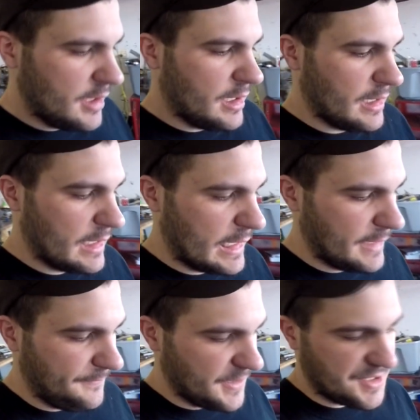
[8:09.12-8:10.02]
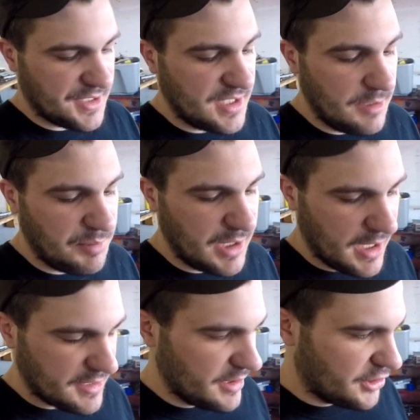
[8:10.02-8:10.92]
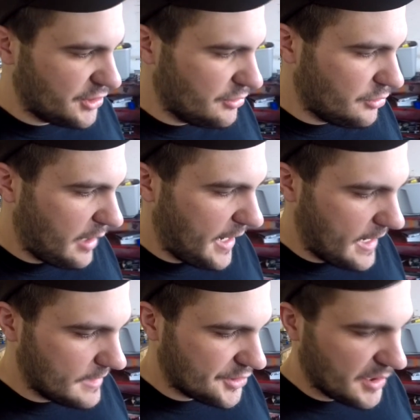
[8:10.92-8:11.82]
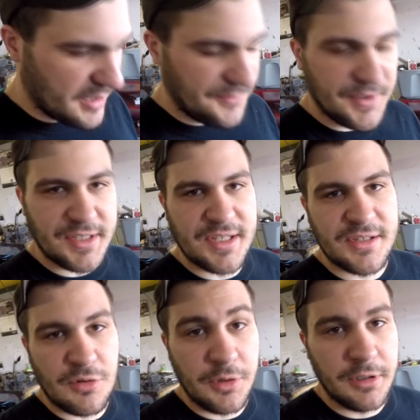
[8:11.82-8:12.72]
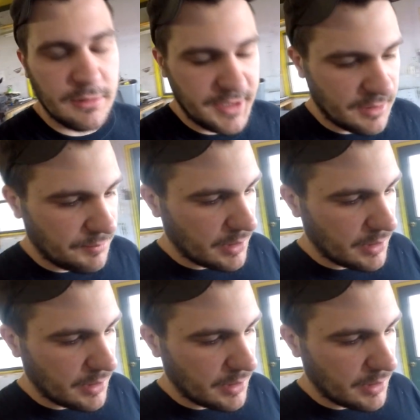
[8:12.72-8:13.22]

I fixed the TPS issue and tried to fix this oil leak,